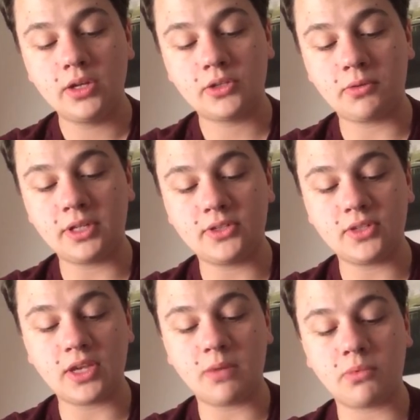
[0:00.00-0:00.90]

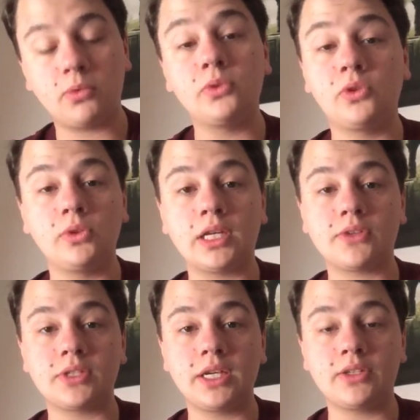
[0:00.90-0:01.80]
26 April
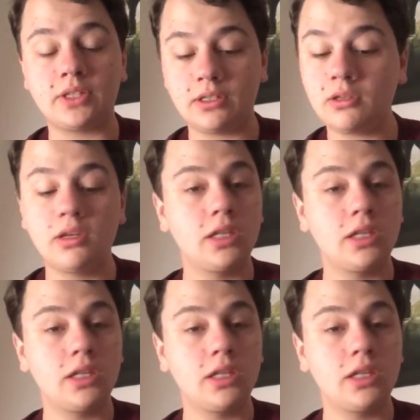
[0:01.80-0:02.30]
2018.